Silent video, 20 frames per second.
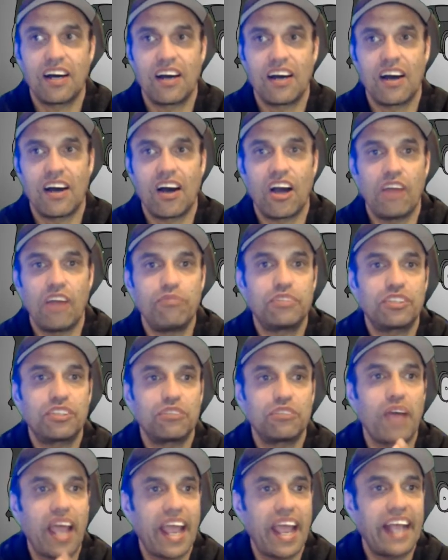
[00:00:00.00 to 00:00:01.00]
I'm
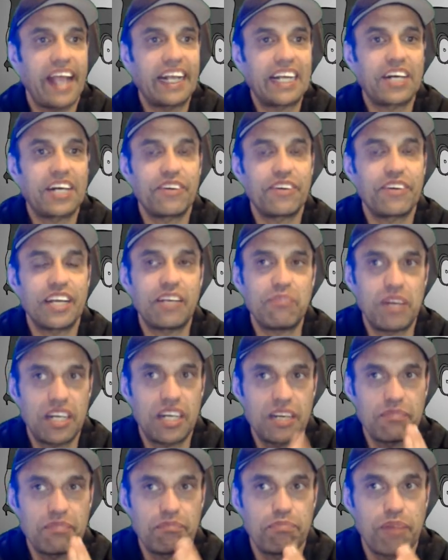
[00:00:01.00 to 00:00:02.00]
still anchoring
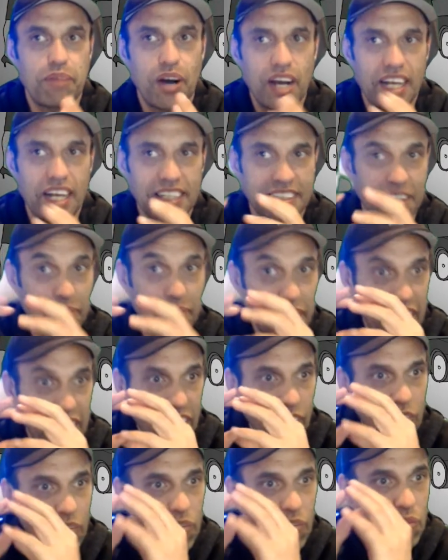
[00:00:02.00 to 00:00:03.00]
my bias about
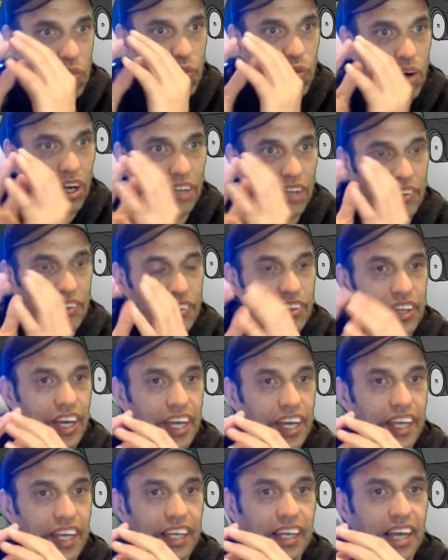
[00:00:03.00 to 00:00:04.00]
what
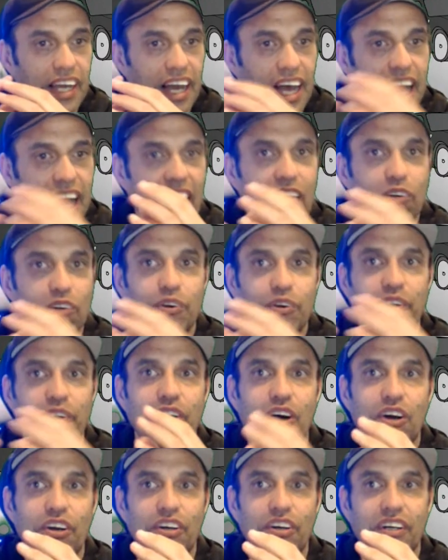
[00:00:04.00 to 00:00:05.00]
they are or
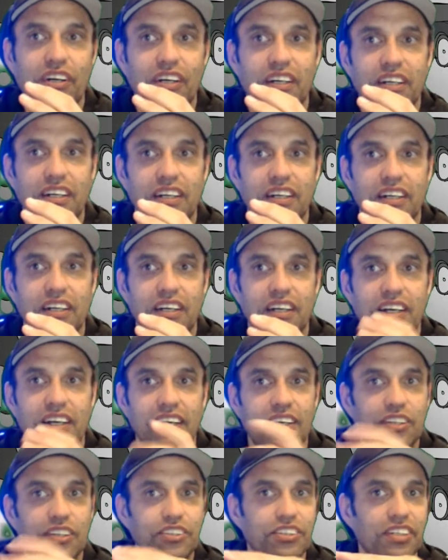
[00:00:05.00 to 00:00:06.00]
not,
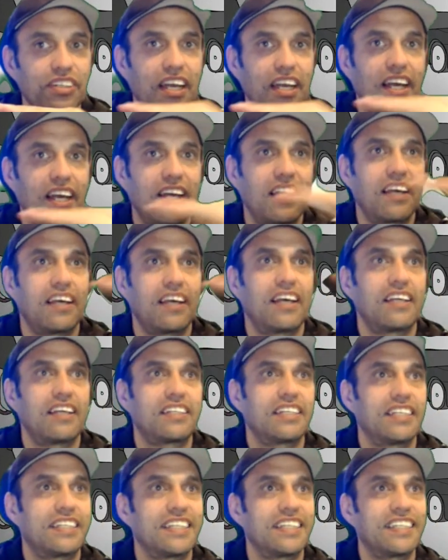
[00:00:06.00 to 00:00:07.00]
because
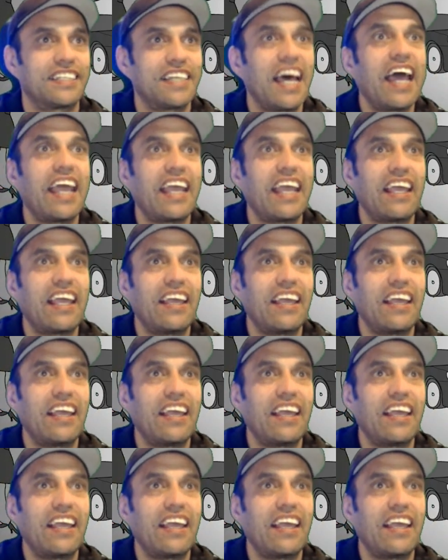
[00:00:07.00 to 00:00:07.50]
to today,